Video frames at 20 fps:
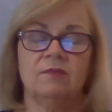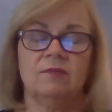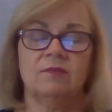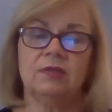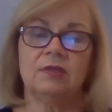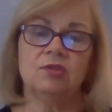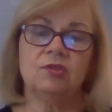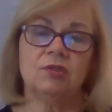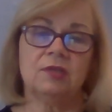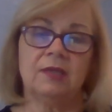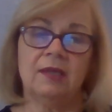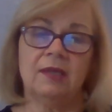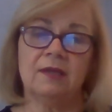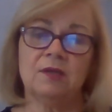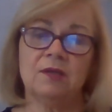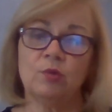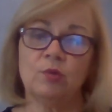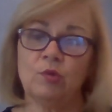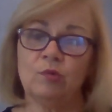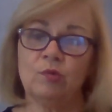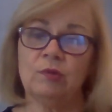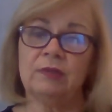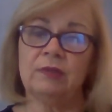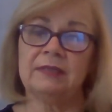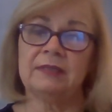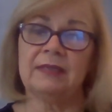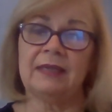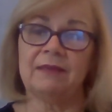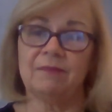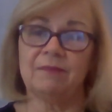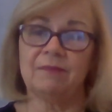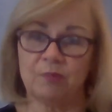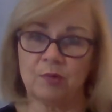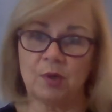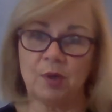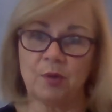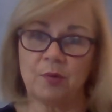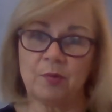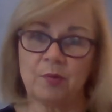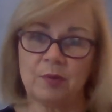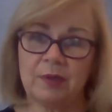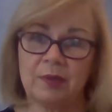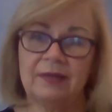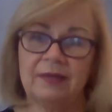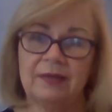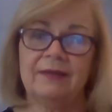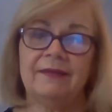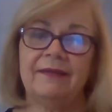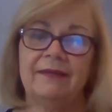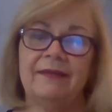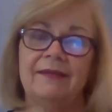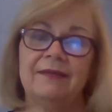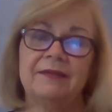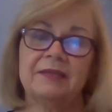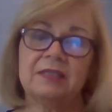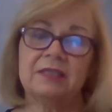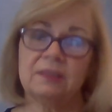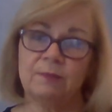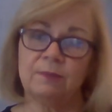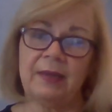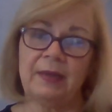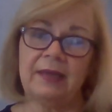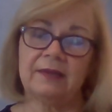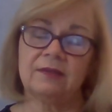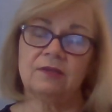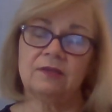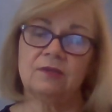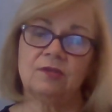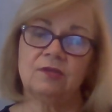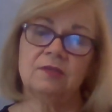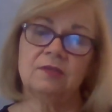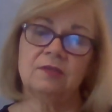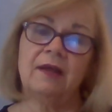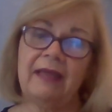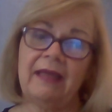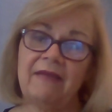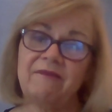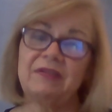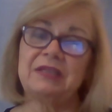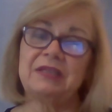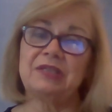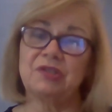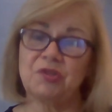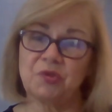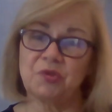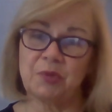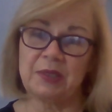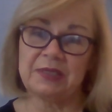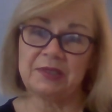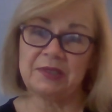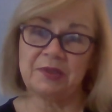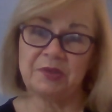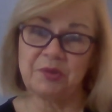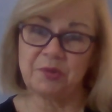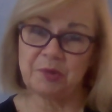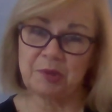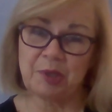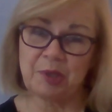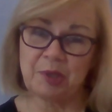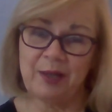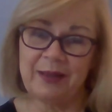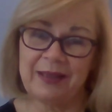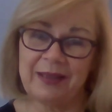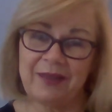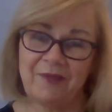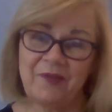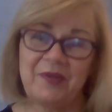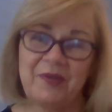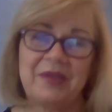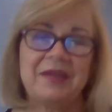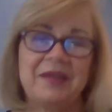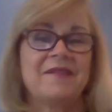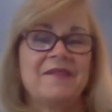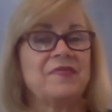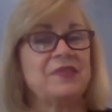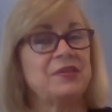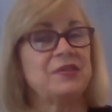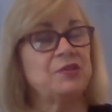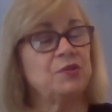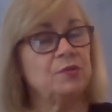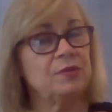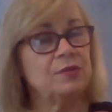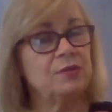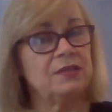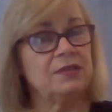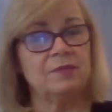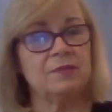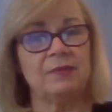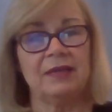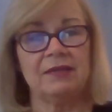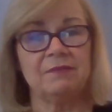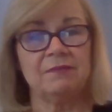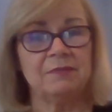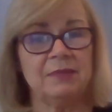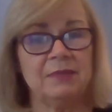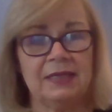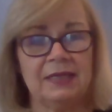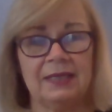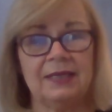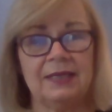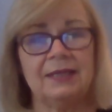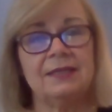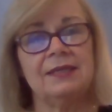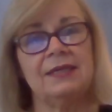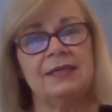because you can't go into real estate broke and expect to not have any stress on your life that you need to make money.